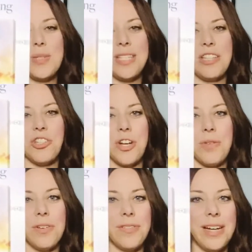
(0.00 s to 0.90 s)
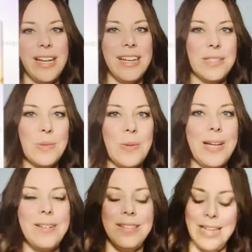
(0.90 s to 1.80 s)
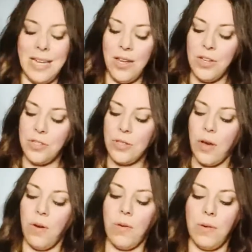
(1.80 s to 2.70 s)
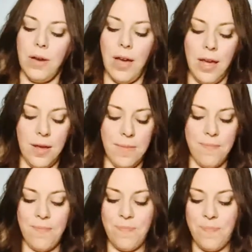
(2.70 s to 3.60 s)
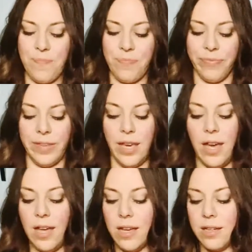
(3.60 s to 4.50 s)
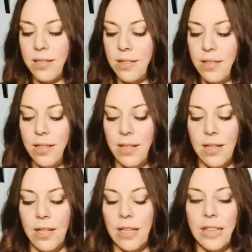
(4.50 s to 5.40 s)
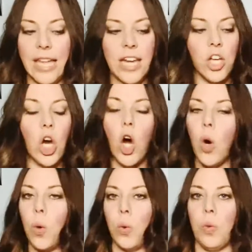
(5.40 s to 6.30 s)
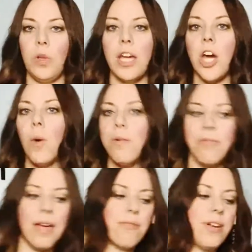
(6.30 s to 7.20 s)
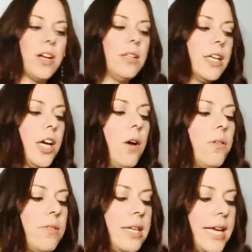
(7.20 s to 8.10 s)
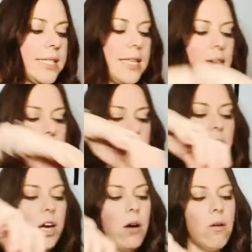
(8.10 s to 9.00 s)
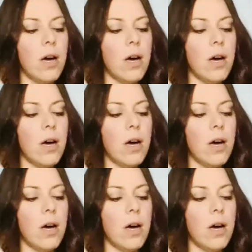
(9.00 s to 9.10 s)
was in the general reading as well. So, yeah, let go. Let go of that fear. Let go of the naysaying. Let go